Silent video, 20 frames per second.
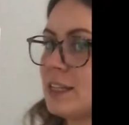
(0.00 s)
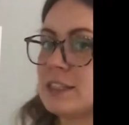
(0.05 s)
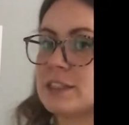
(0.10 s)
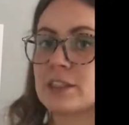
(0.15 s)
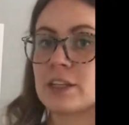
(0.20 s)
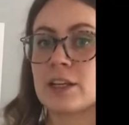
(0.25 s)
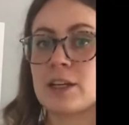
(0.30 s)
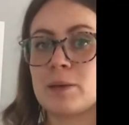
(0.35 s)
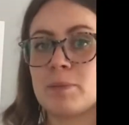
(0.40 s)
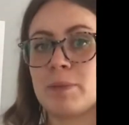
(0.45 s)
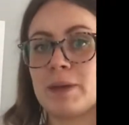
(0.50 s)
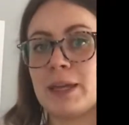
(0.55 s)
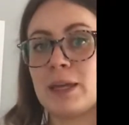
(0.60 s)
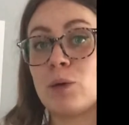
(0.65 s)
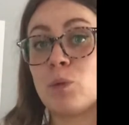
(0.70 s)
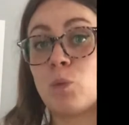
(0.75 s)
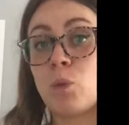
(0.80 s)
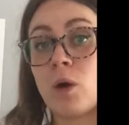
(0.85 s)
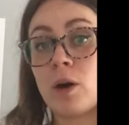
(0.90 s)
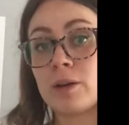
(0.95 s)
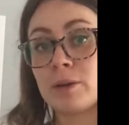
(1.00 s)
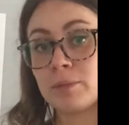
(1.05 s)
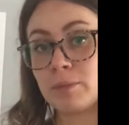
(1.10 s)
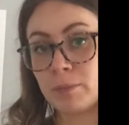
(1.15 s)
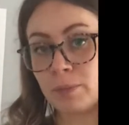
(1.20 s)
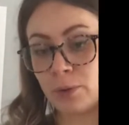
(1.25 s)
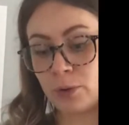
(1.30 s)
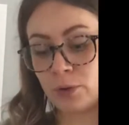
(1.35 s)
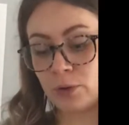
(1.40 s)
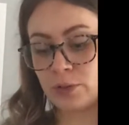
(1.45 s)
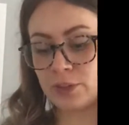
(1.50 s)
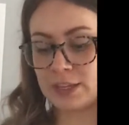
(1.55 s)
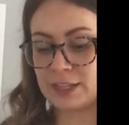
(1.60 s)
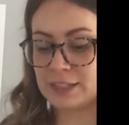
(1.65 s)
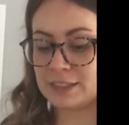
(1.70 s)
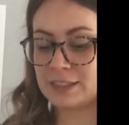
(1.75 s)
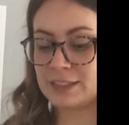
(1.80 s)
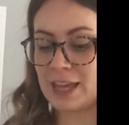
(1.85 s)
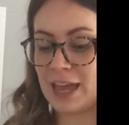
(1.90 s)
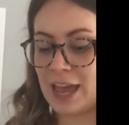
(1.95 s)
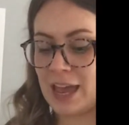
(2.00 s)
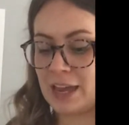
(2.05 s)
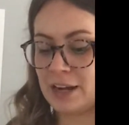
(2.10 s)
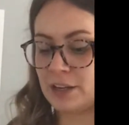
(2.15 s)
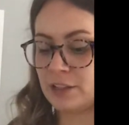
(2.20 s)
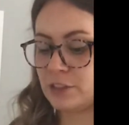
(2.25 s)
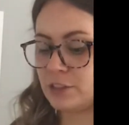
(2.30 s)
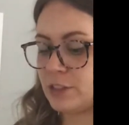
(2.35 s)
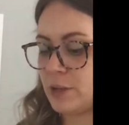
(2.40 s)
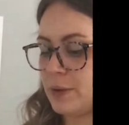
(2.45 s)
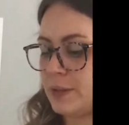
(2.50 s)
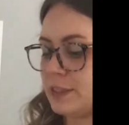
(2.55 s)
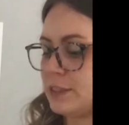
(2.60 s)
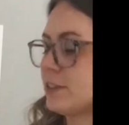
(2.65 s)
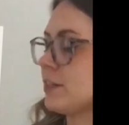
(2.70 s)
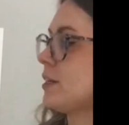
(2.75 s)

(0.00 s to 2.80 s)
going to be 1 more than 10. So it's going